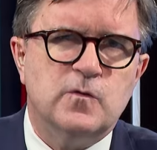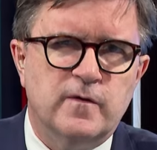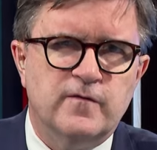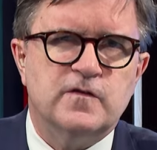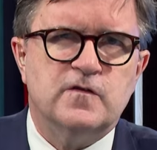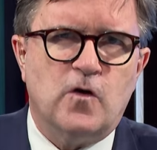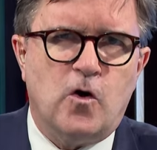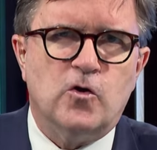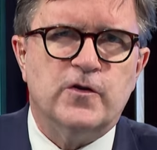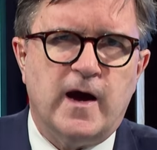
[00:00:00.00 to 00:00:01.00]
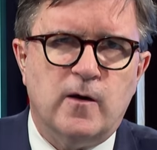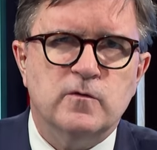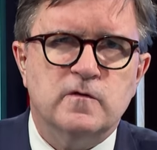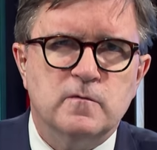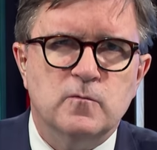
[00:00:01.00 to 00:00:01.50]
to have stalled
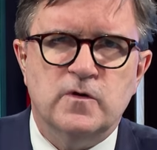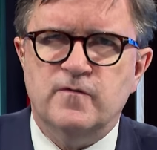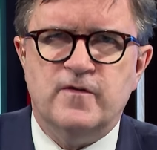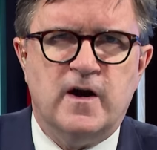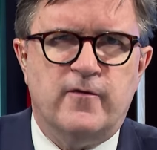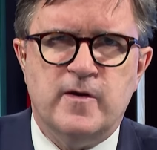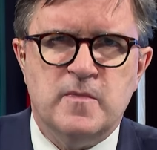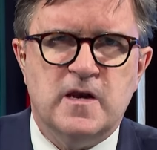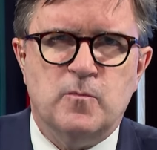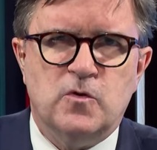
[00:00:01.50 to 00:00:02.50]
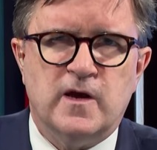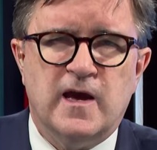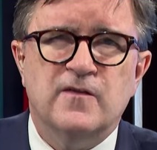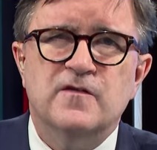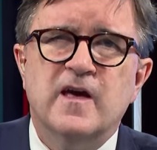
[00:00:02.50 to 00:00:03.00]
out with very minimal
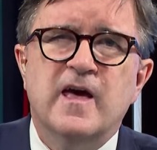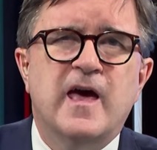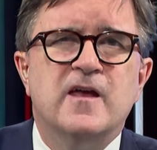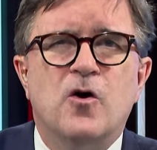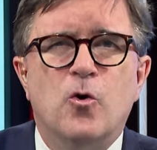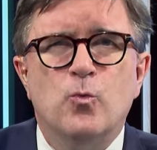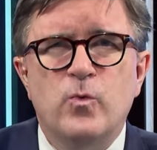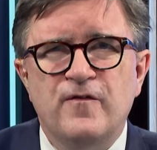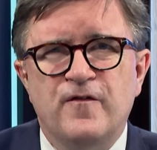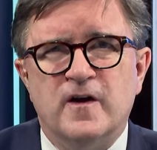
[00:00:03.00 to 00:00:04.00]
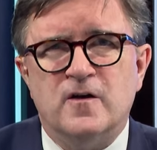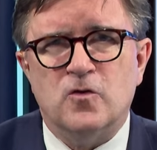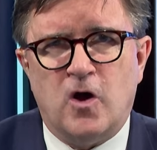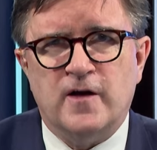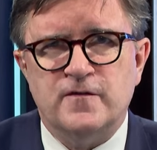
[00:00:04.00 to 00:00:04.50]
gains and horrific
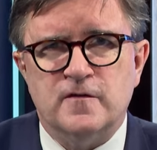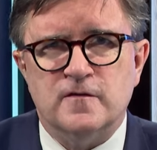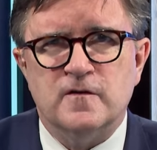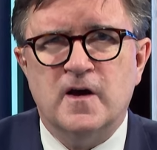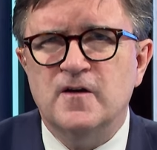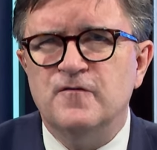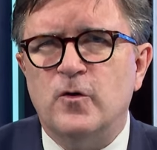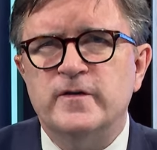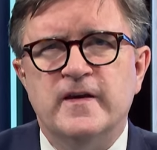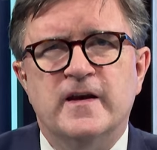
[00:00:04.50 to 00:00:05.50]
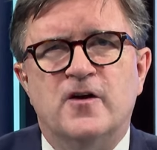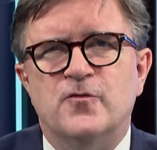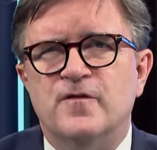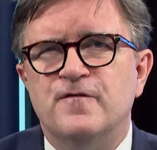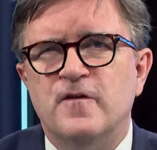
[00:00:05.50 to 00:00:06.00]
losses.
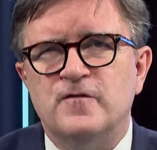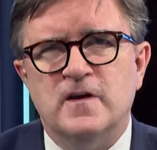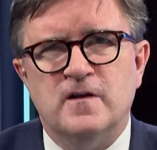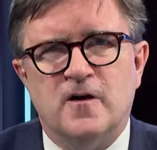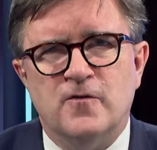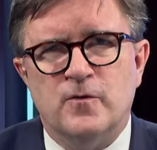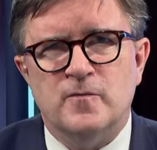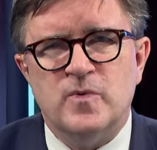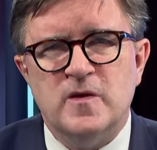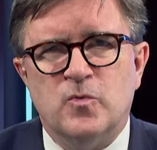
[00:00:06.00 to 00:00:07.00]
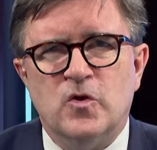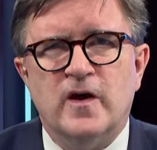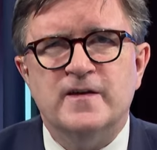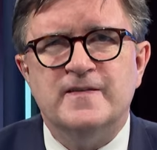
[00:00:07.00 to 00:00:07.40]
1,400, 1,500 people a